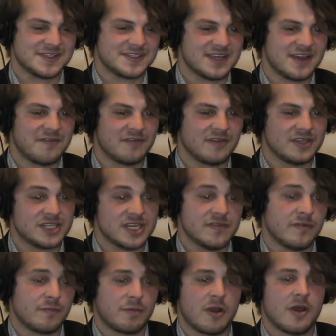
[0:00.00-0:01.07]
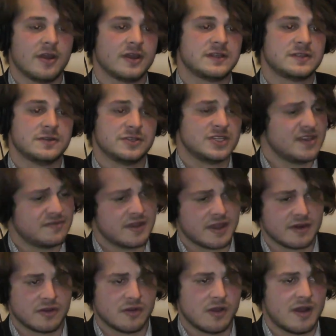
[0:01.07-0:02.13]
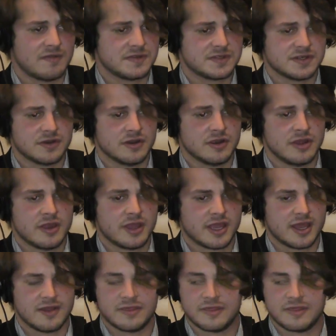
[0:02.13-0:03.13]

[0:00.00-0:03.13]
I was definitely chief of product or chief technical officer